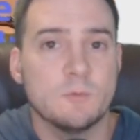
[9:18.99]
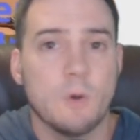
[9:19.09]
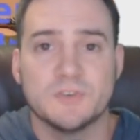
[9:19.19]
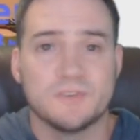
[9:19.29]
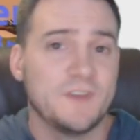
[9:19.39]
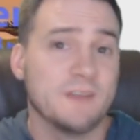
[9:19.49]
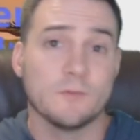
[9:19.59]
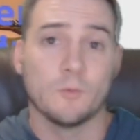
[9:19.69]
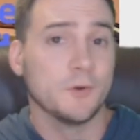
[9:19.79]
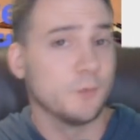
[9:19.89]
What was your
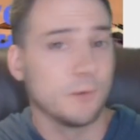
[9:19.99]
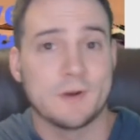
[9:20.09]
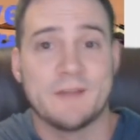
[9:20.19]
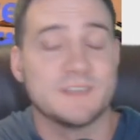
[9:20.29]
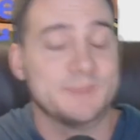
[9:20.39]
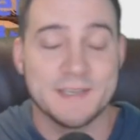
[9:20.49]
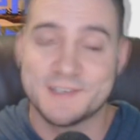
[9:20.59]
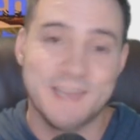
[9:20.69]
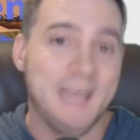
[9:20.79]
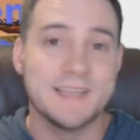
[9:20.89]
favorite World of Warcraft
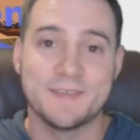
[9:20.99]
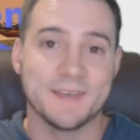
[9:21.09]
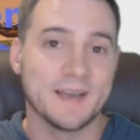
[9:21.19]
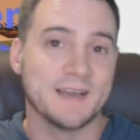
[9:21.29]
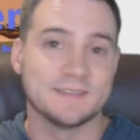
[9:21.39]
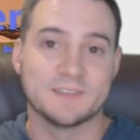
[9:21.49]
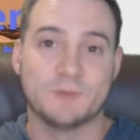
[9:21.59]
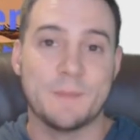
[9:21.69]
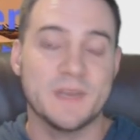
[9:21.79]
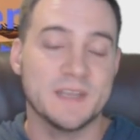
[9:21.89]
expansion? Anything, guys. Let's
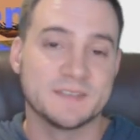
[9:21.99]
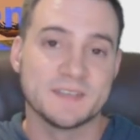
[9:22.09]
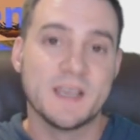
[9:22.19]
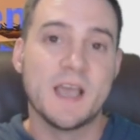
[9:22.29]
reminisce.